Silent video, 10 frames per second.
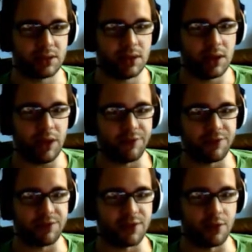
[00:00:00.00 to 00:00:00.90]
even
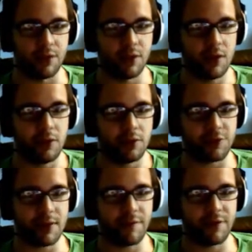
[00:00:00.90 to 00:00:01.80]
so, the
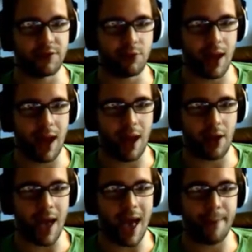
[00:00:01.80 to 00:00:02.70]
three of us were a
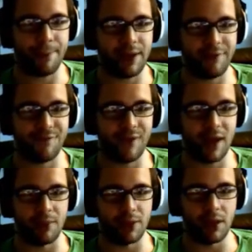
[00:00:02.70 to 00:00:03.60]
happy
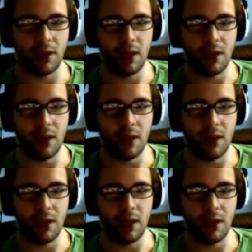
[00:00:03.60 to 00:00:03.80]
family.